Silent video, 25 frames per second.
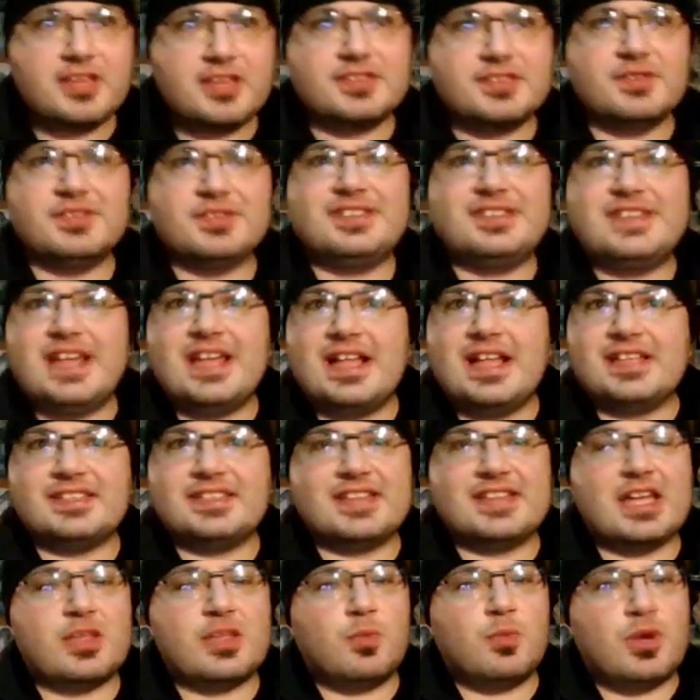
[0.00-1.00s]
So instead, I
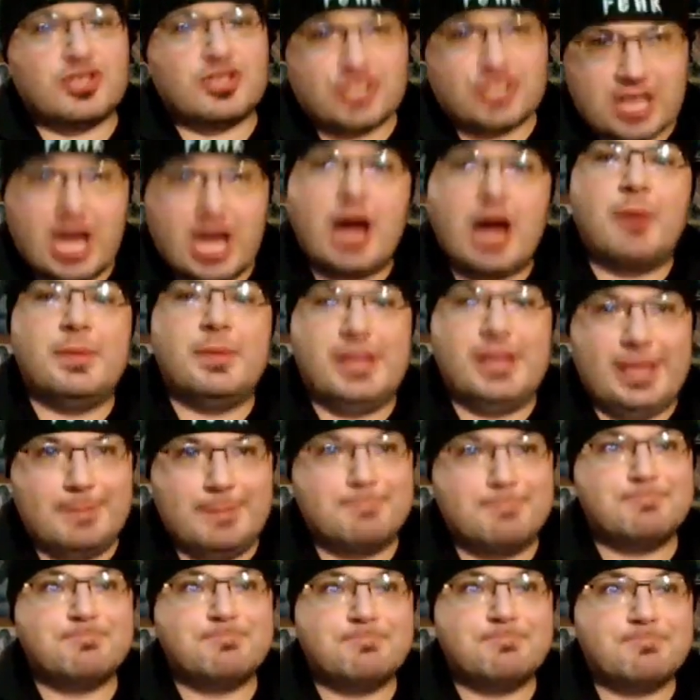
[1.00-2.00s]
decided to watch a
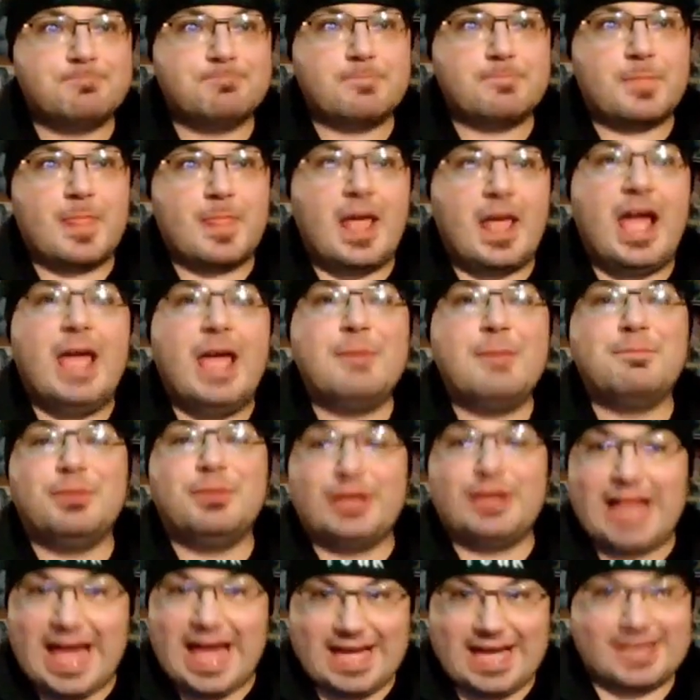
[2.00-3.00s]
comedy, a
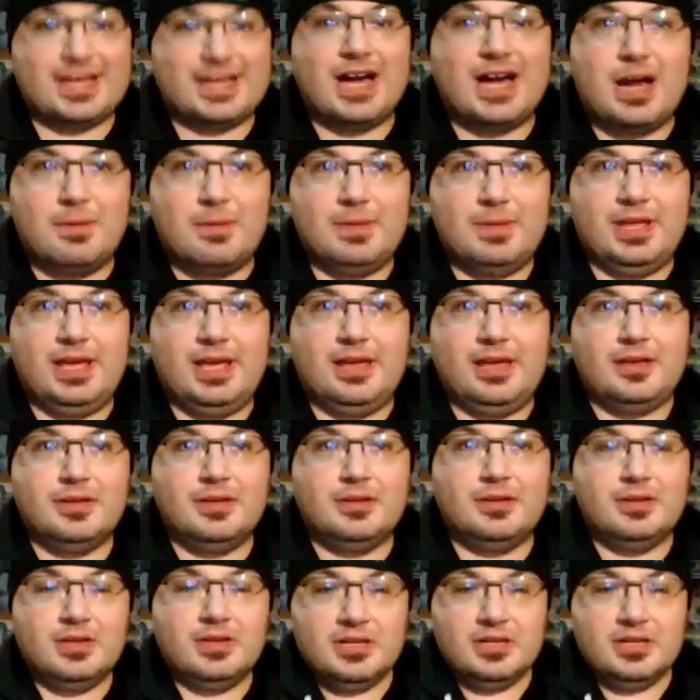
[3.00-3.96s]
black comedy.